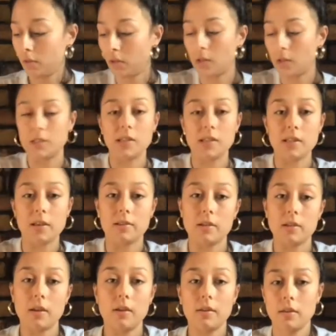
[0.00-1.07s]
I did this
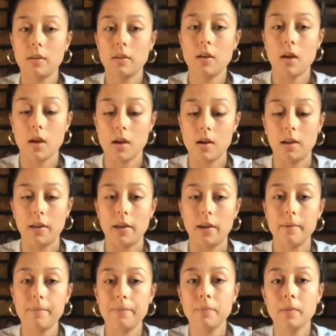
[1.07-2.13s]

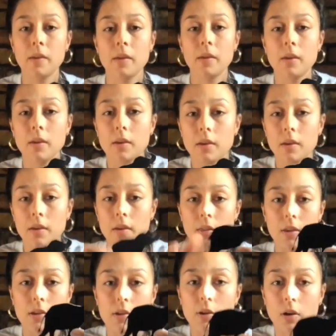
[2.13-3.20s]
earlier,
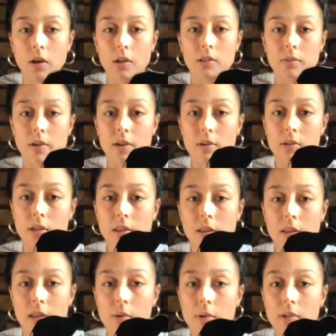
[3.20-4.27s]
then you cut around it,
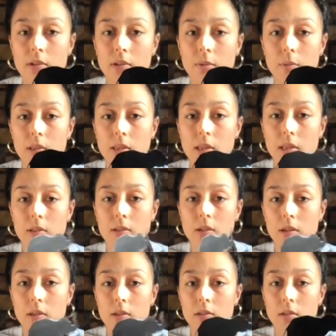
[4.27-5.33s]
then you end up with this
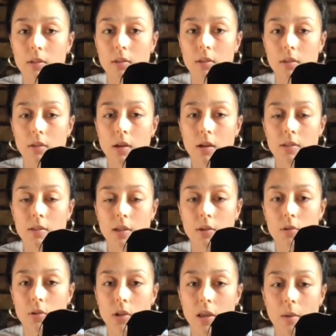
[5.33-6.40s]
nice cutout
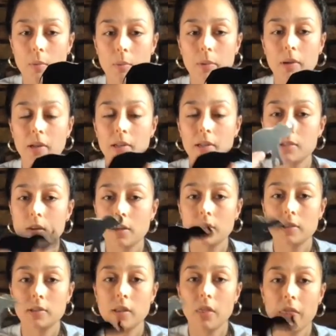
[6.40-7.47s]
shape, and it's
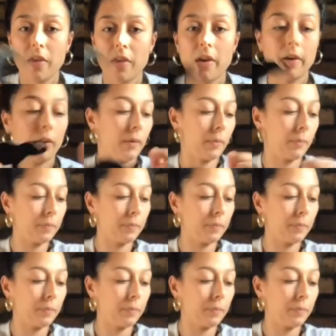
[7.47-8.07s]
nice and thick.